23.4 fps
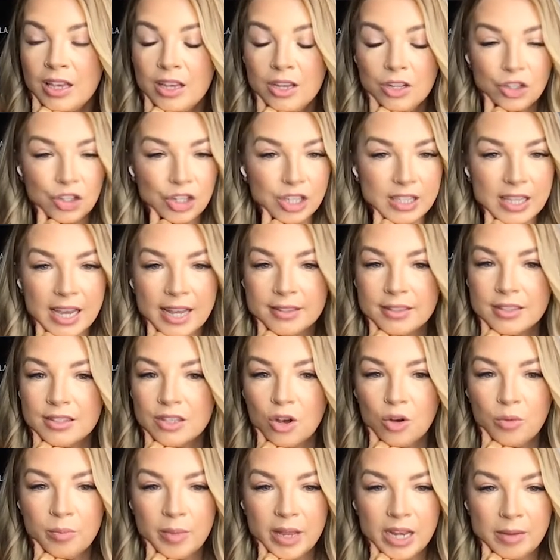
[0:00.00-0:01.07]
She's had
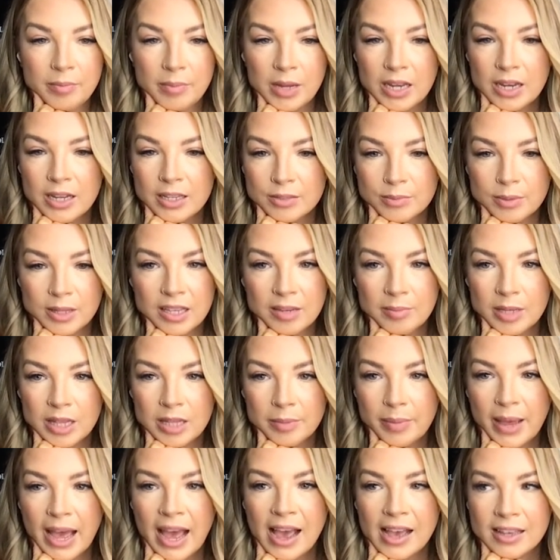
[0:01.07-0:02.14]
so many meetings with him in the
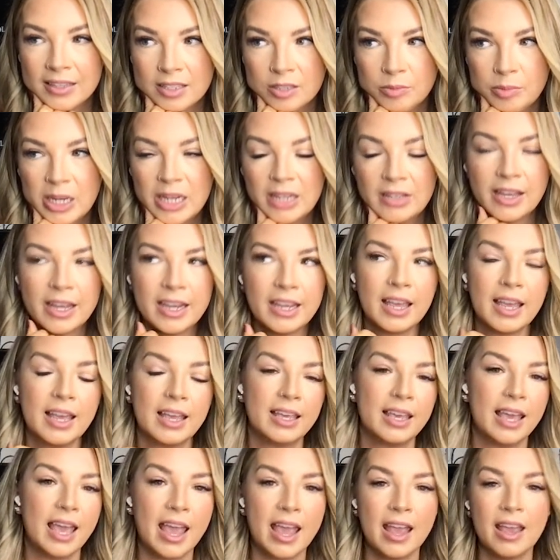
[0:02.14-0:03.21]
past being like,
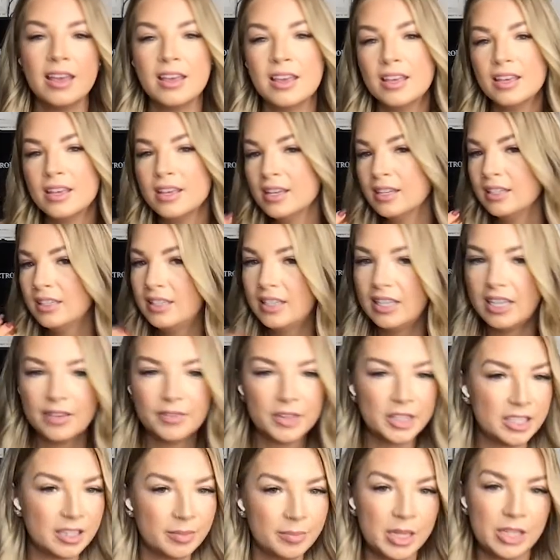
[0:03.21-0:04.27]
okay, give
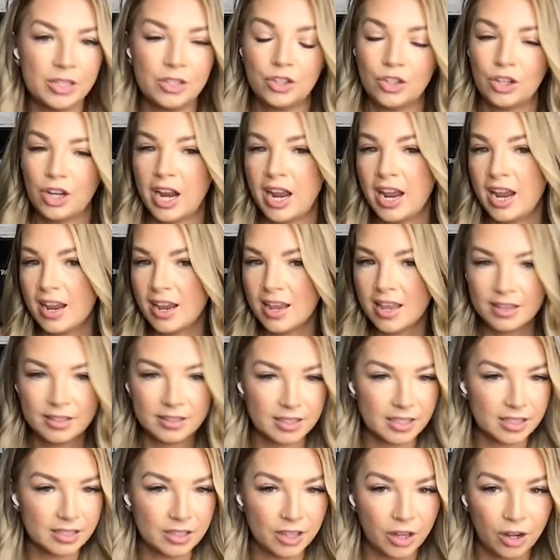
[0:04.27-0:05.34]
it to me straight. Is
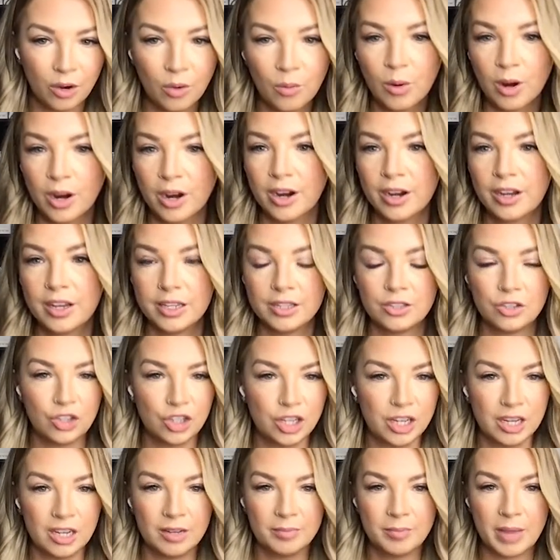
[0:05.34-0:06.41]
this going to work? Is she
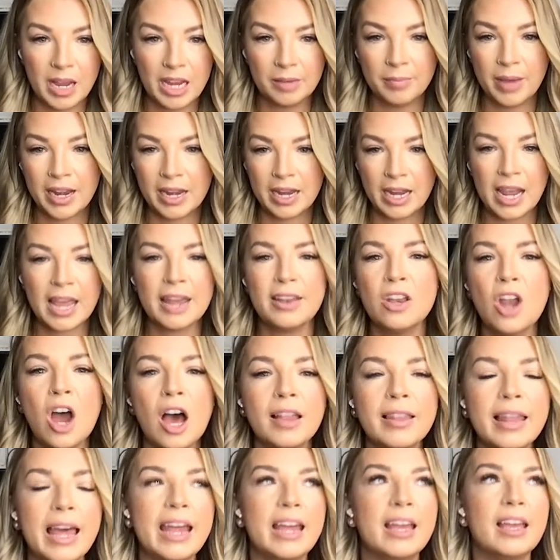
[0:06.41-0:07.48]
going to make money? And
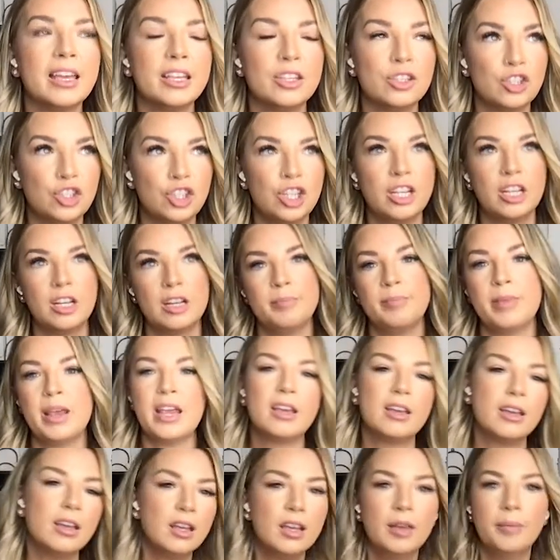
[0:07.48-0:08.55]
not like, is she going to
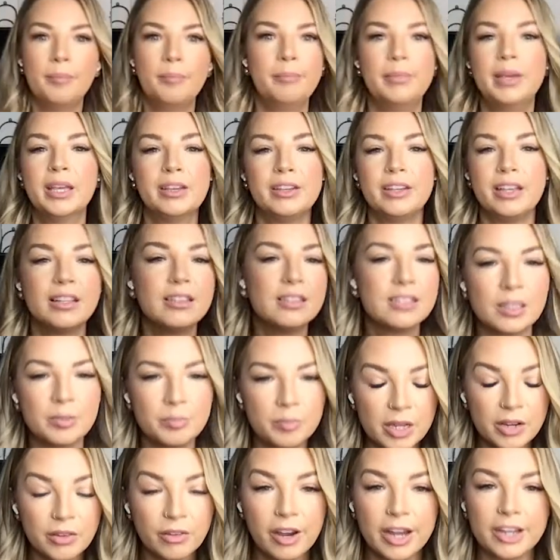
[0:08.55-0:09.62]
make millions and
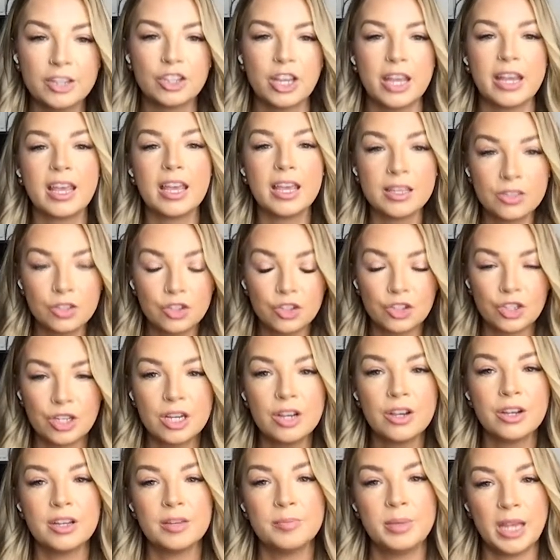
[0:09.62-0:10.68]
be rich? Like, is she
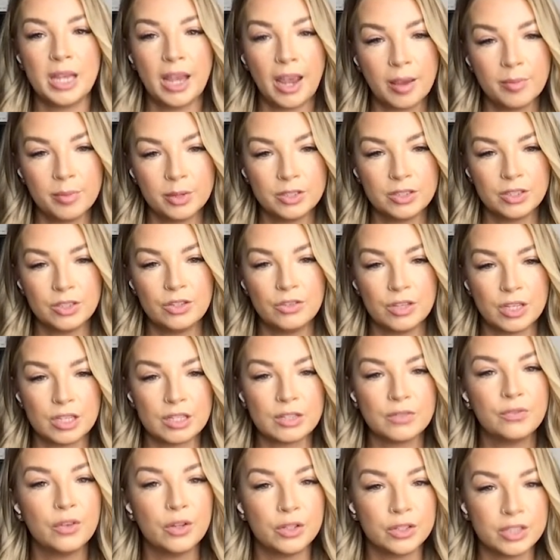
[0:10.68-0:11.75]
going to be able to do
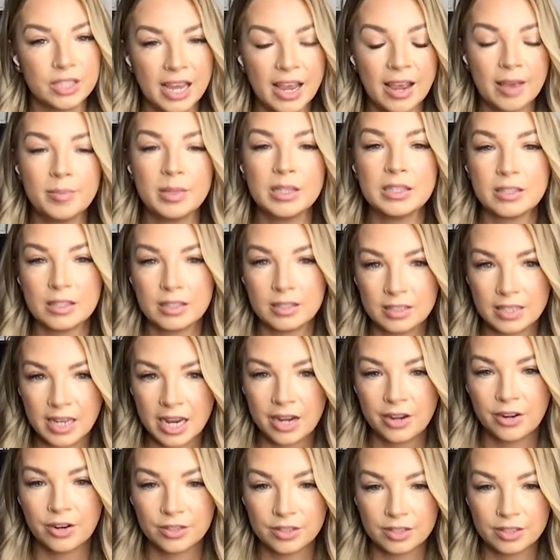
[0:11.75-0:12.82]
this full time and
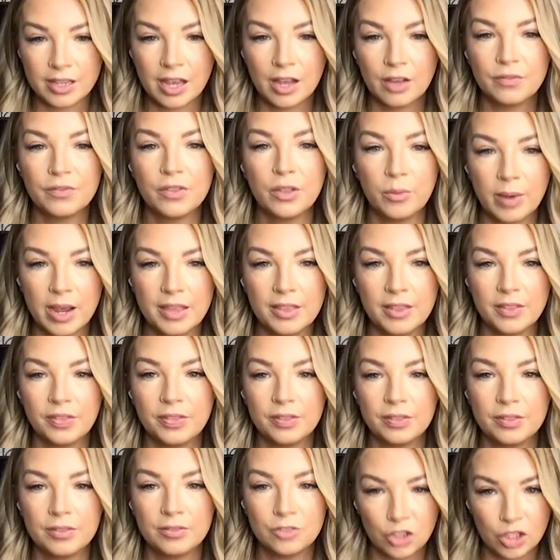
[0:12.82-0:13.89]
sustain herself the way that
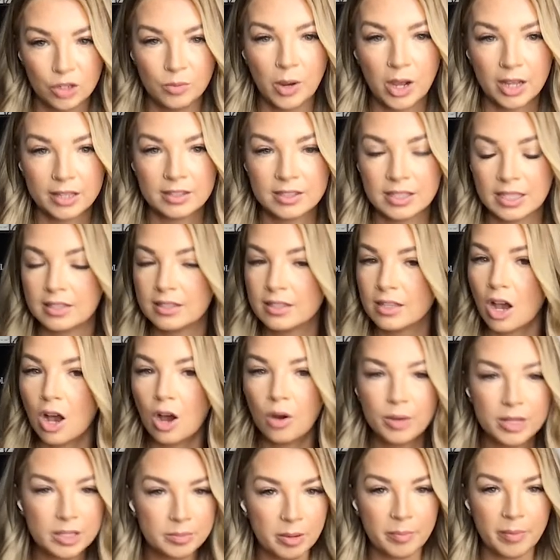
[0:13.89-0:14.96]
she wants? That's
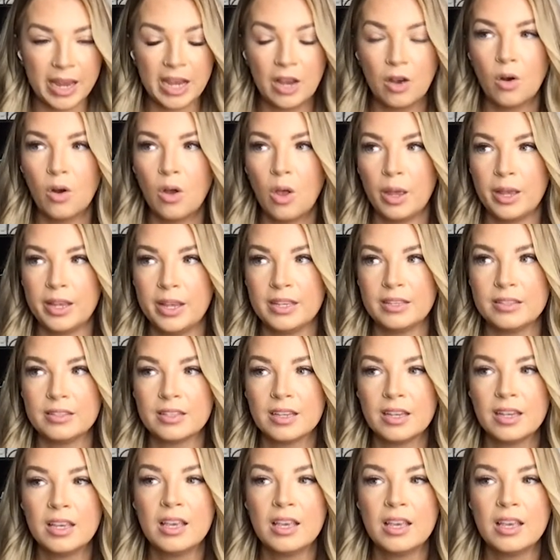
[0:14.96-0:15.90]
always been my goal. Is